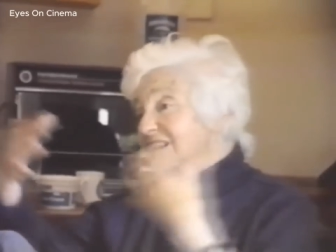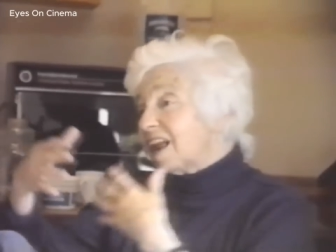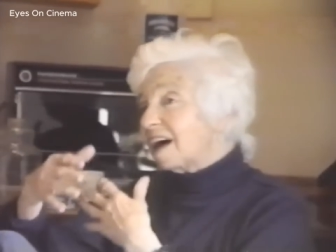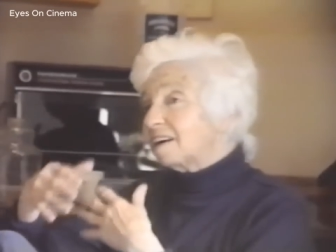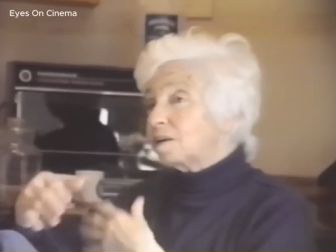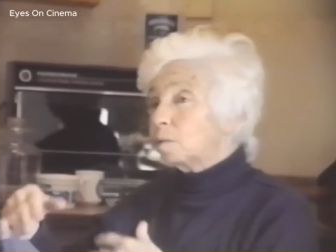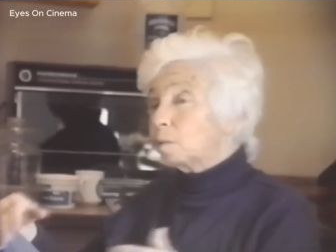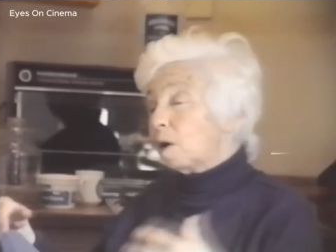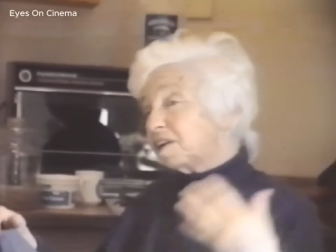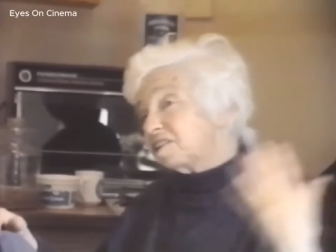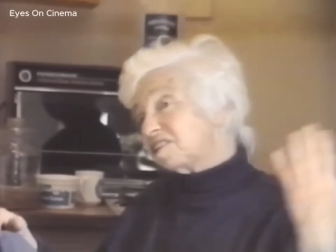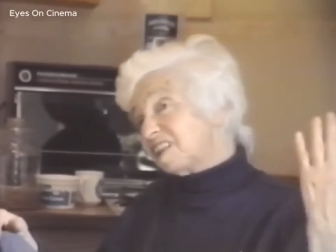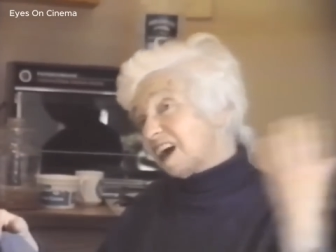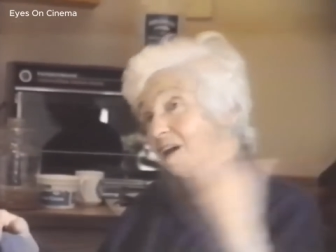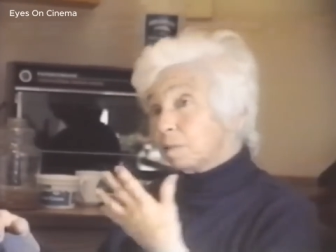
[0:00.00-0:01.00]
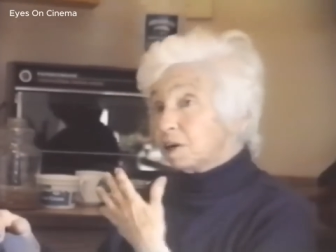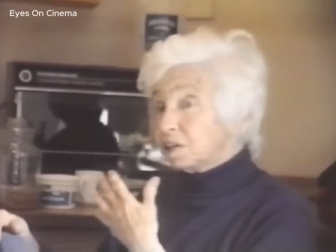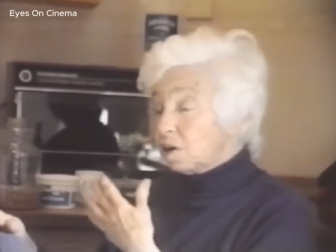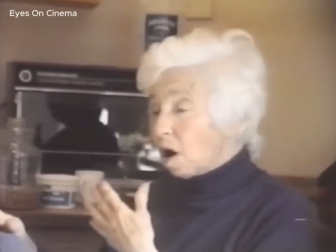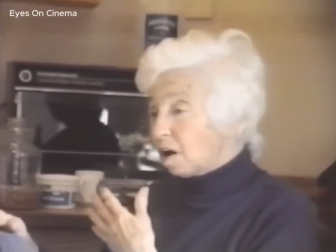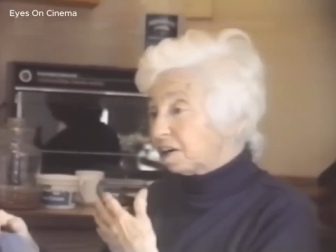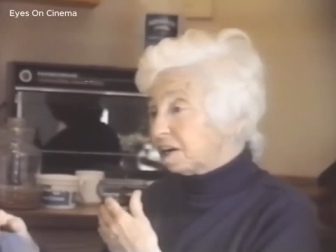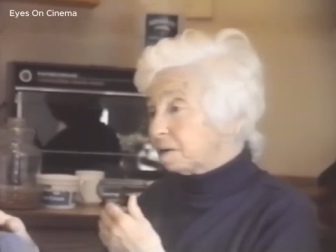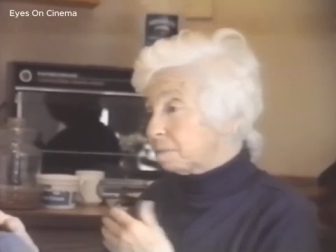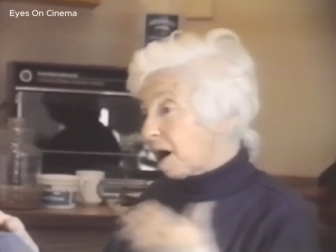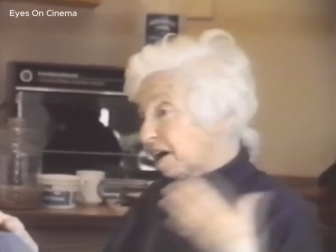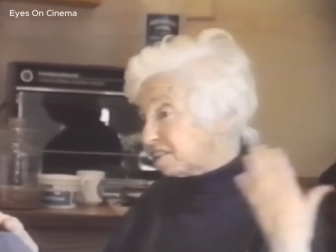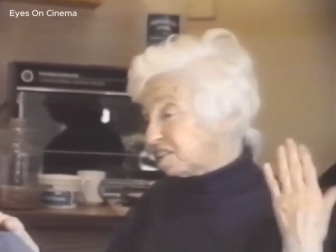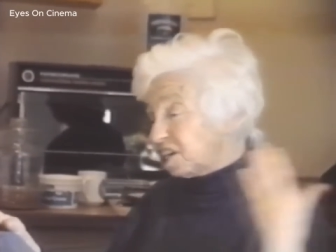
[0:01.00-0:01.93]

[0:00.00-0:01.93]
like what they were talking about.